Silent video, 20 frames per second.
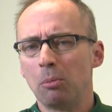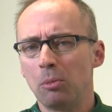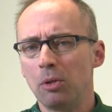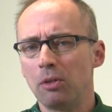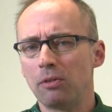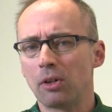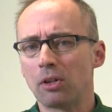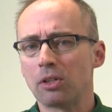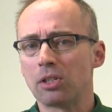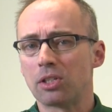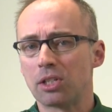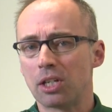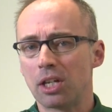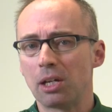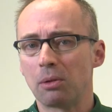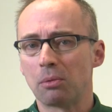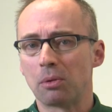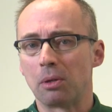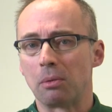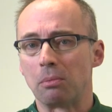Moving on to
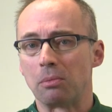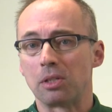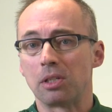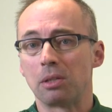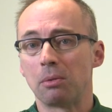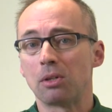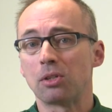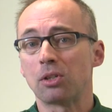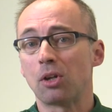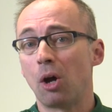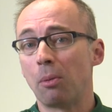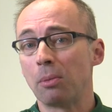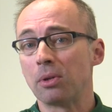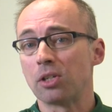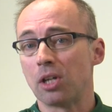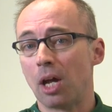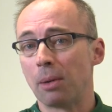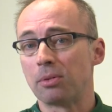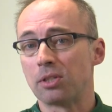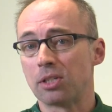tapeworms, the most common
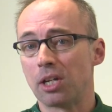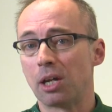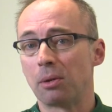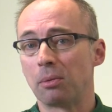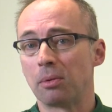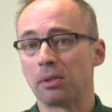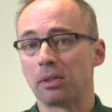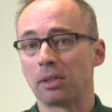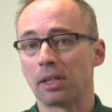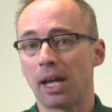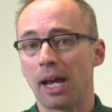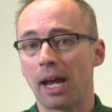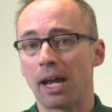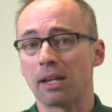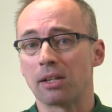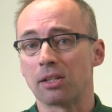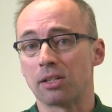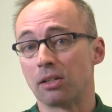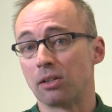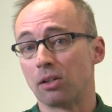type of tapeworm in
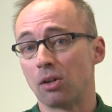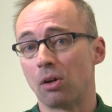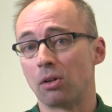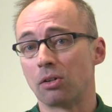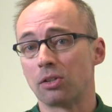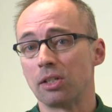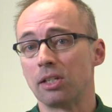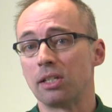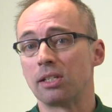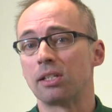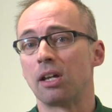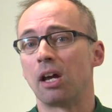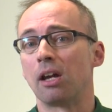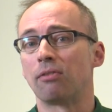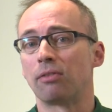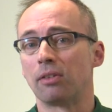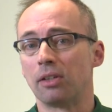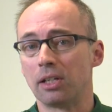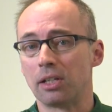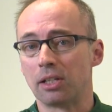cats and dogs is
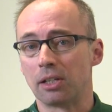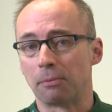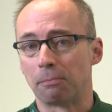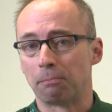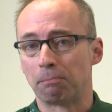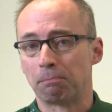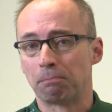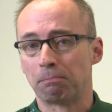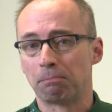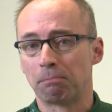Diphylidium.